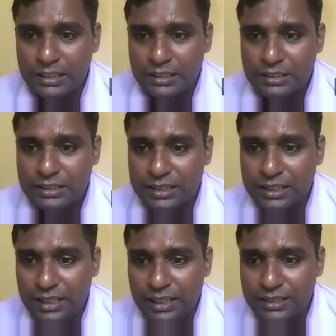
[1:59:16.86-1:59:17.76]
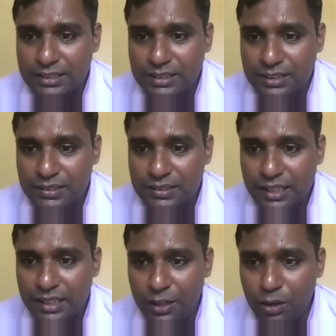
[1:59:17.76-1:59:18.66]
So is this
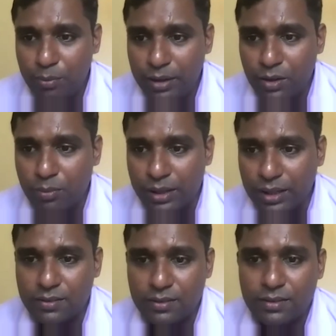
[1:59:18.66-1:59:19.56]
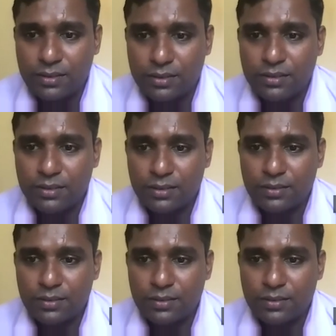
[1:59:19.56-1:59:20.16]
an endometrioma? Yes.